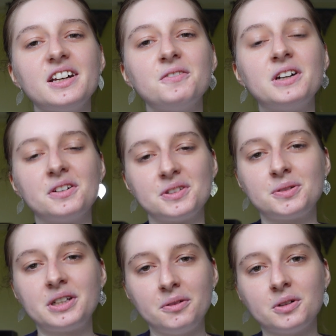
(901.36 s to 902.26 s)
when I was
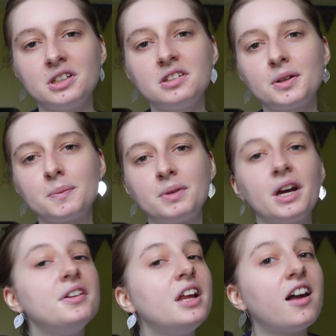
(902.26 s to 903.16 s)
21, but
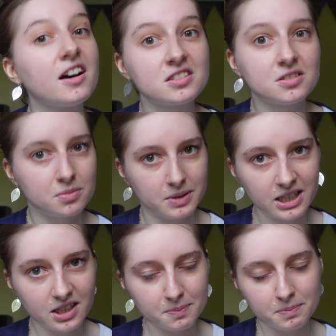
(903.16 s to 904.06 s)
only lasted a
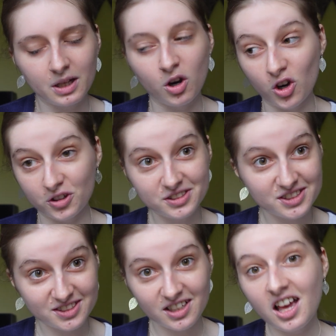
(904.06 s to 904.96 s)
week,
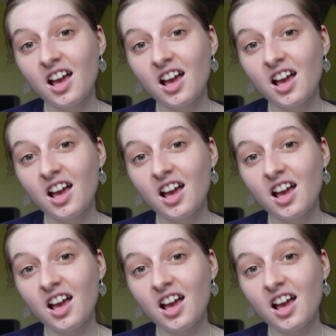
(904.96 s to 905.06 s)
because